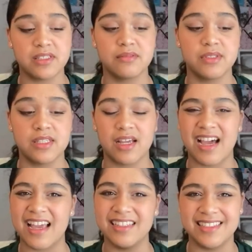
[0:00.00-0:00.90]
it was
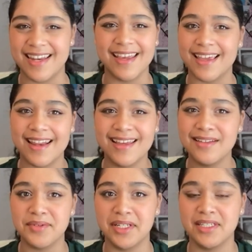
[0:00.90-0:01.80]
like I didn't get
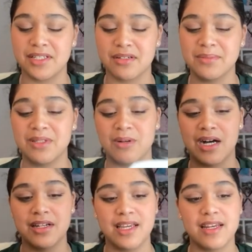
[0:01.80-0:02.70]
it, but it took me a while to get